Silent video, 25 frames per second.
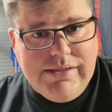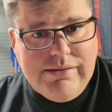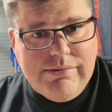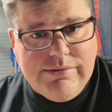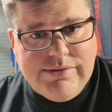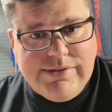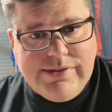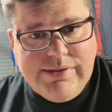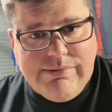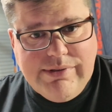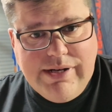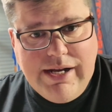
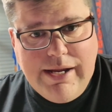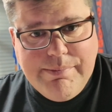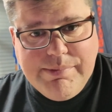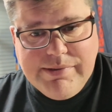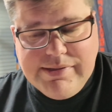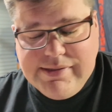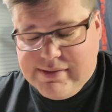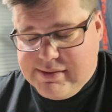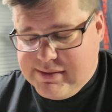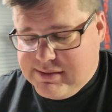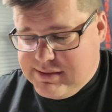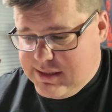We'll see what
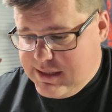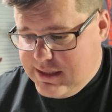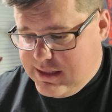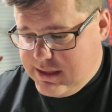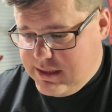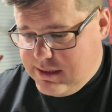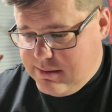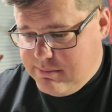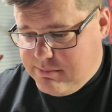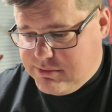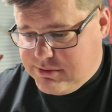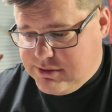happens.
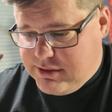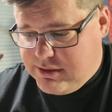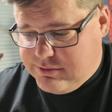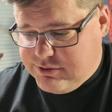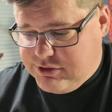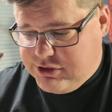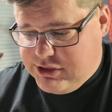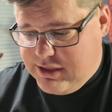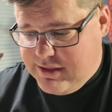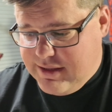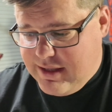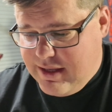So I'll
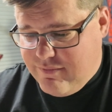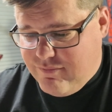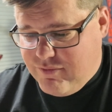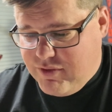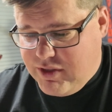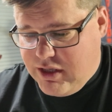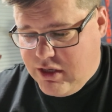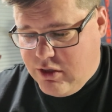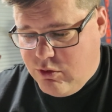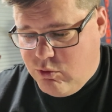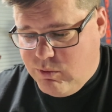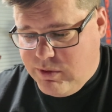share that
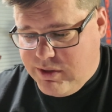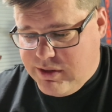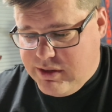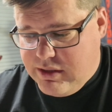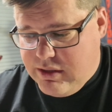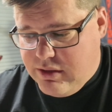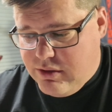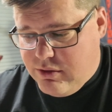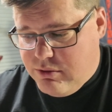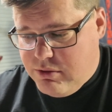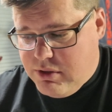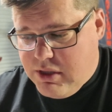video
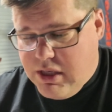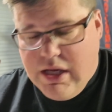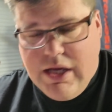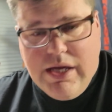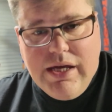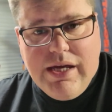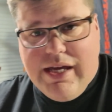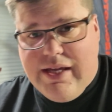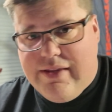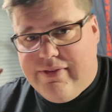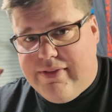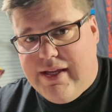with you.
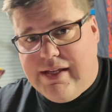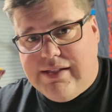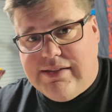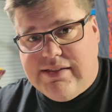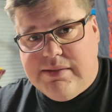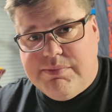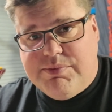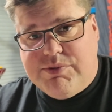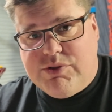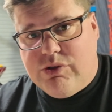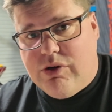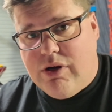Hit that
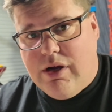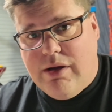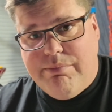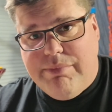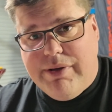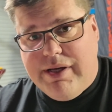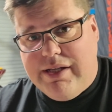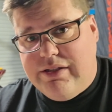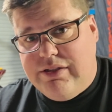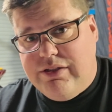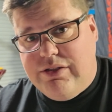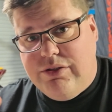subscribe
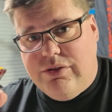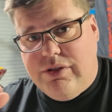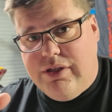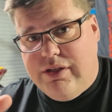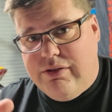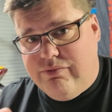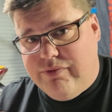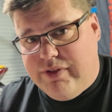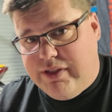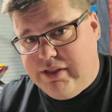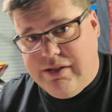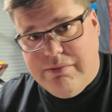button
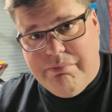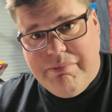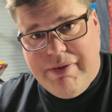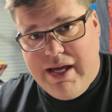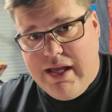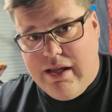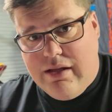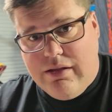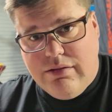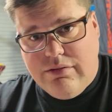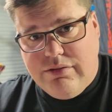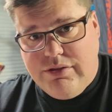and ring the
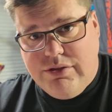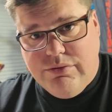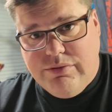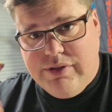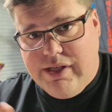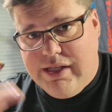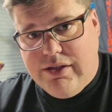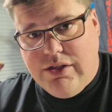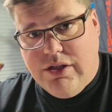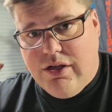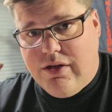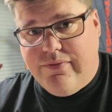bell. You'll
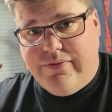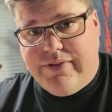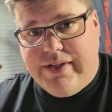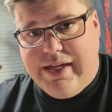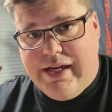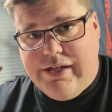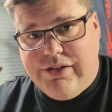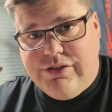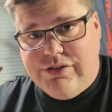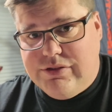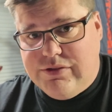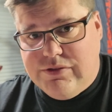get
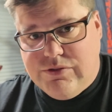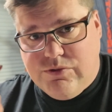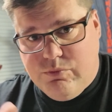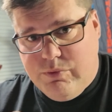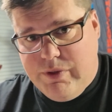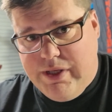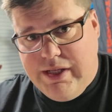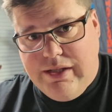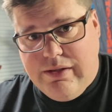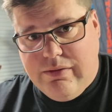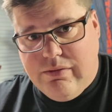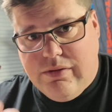notifications
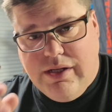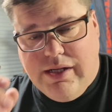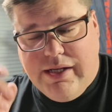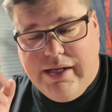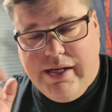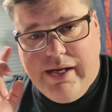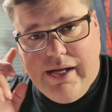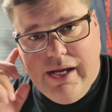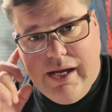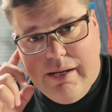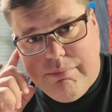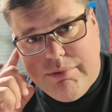when
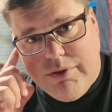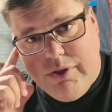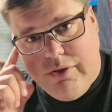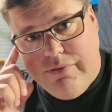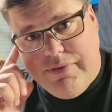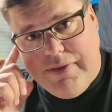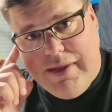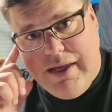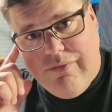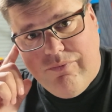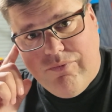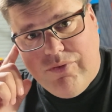I
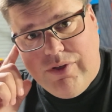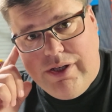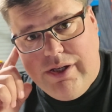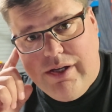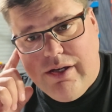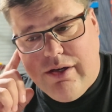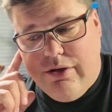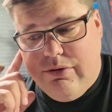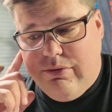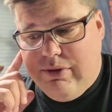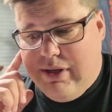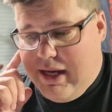upload that
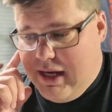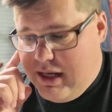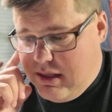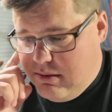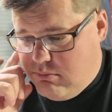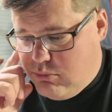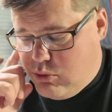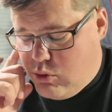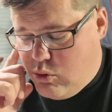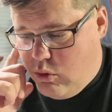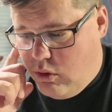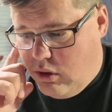video
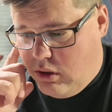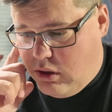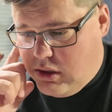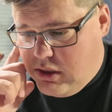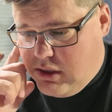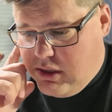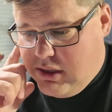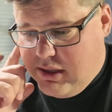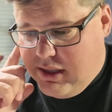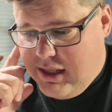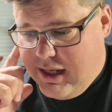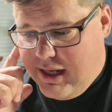and more.
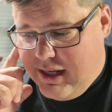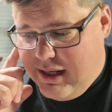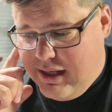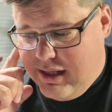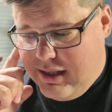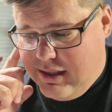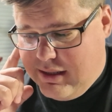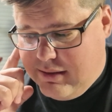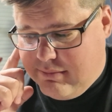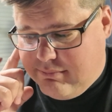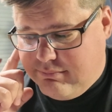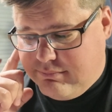
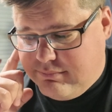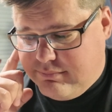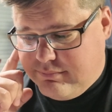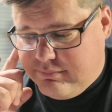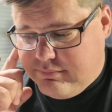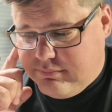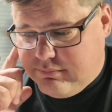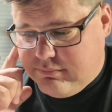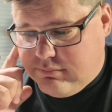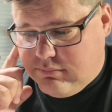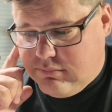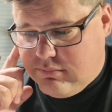
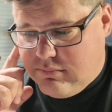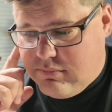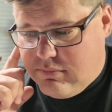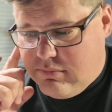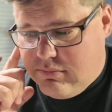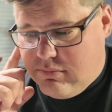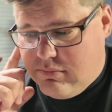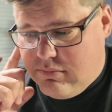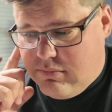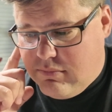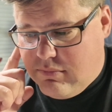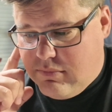
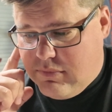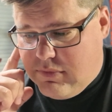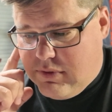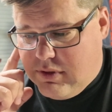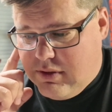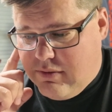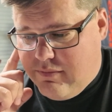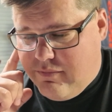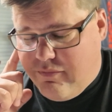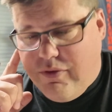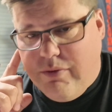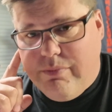
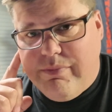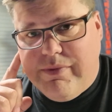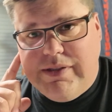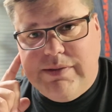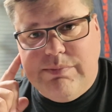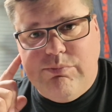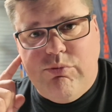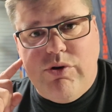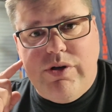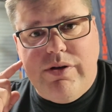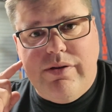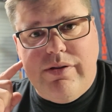From
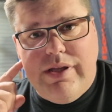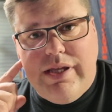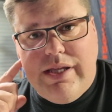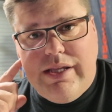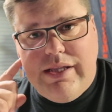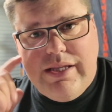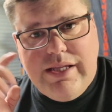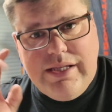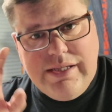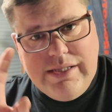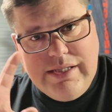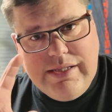this point,
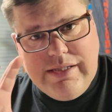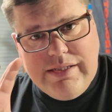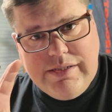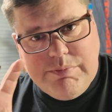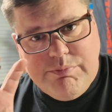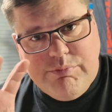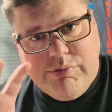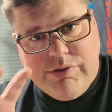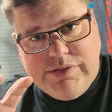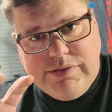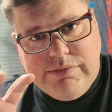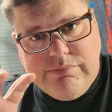at this
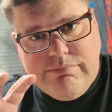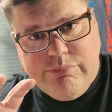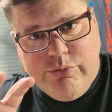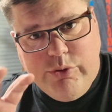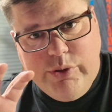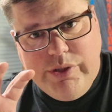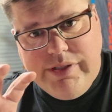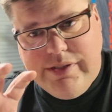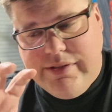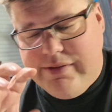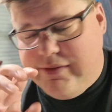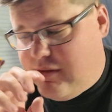present
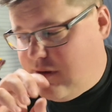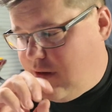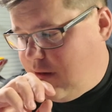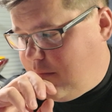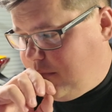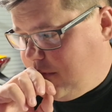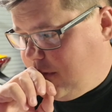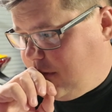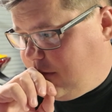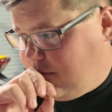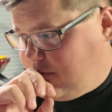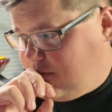point in
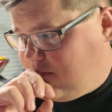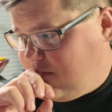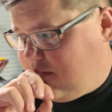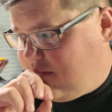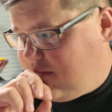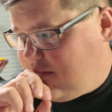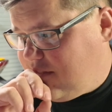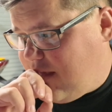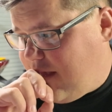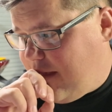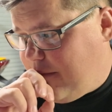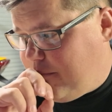time though,
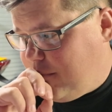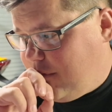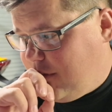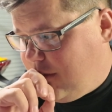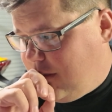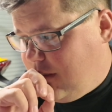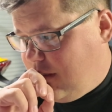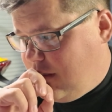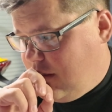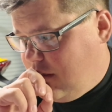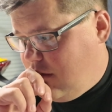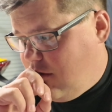Sizzapp,
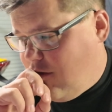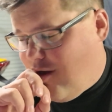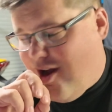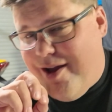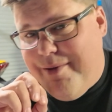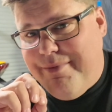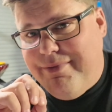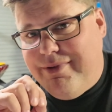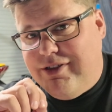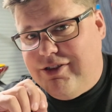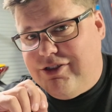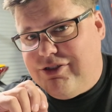
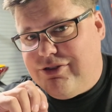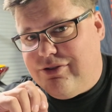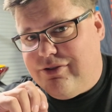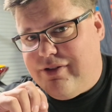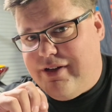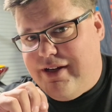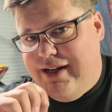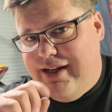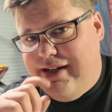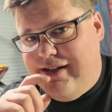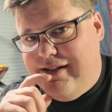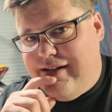I'm
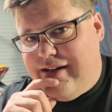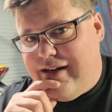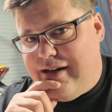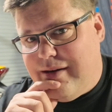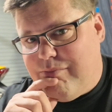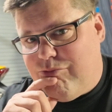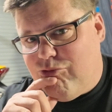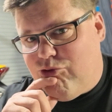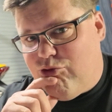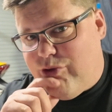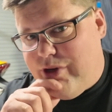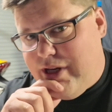intrigued and
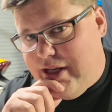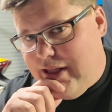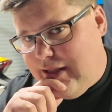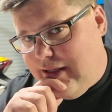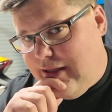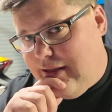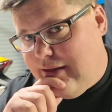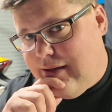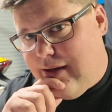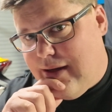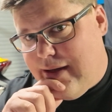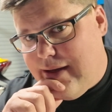I'm
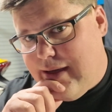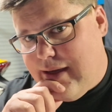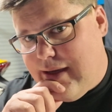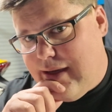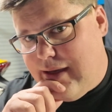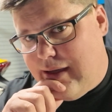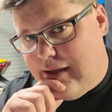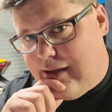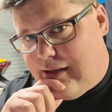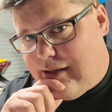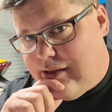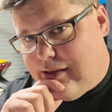really
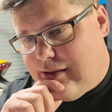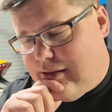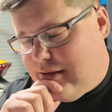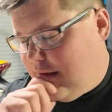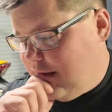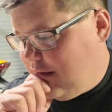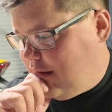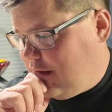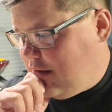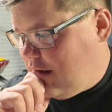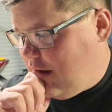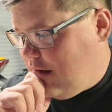liking it.
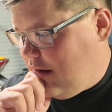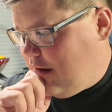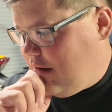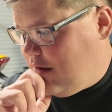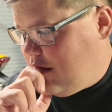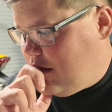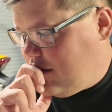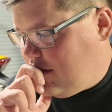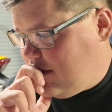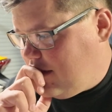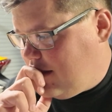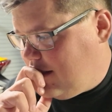I
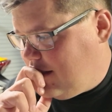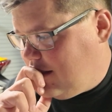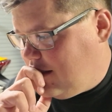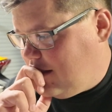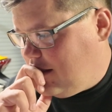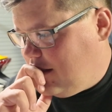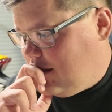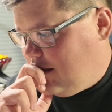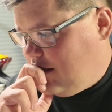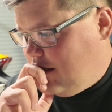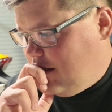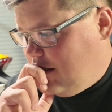kind of
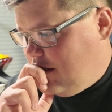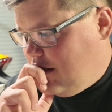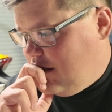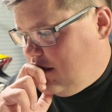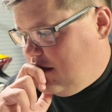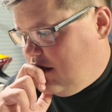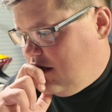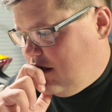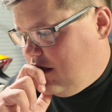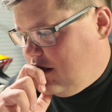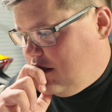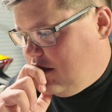think
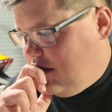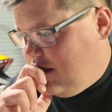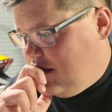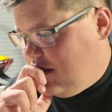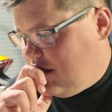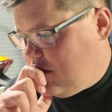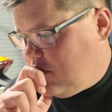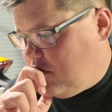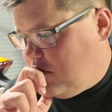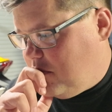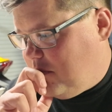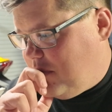
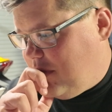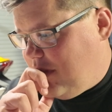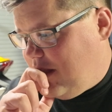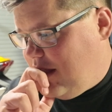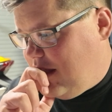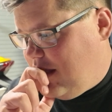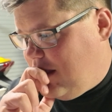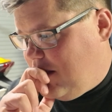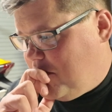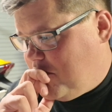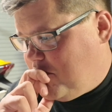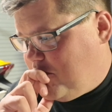this would
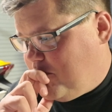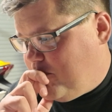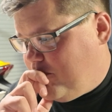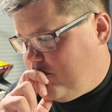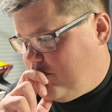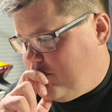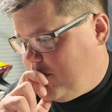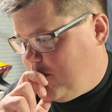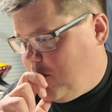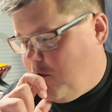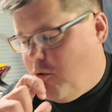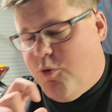be
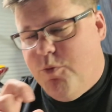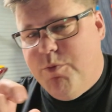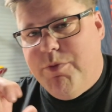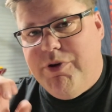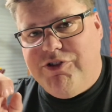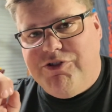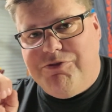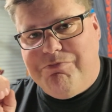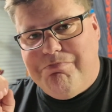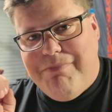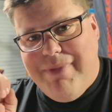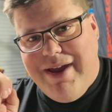
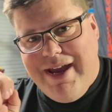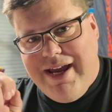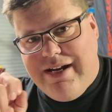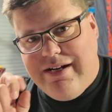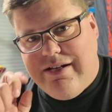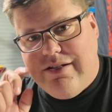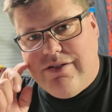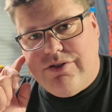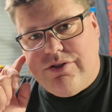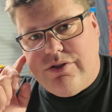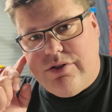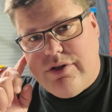almost
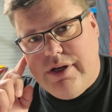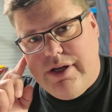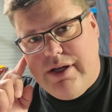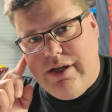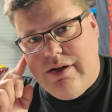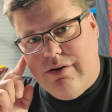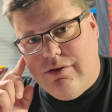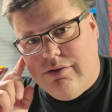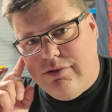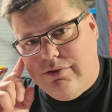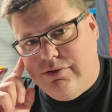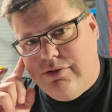
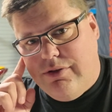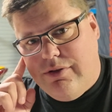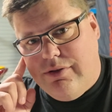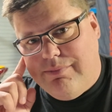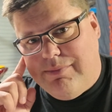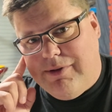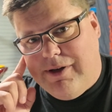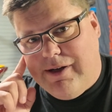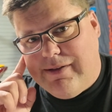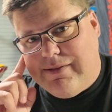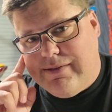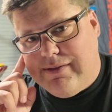mandatory on
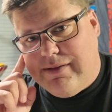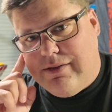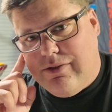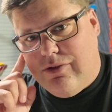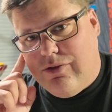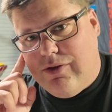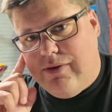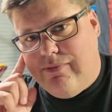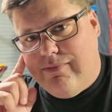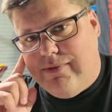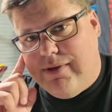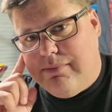dirt bikes that
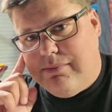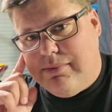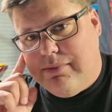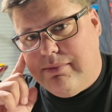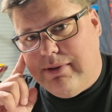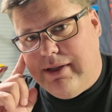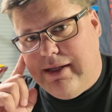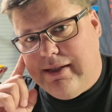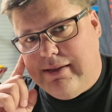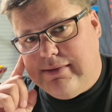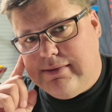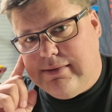don't have number
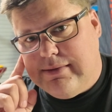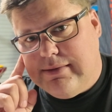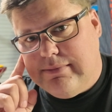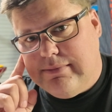plates.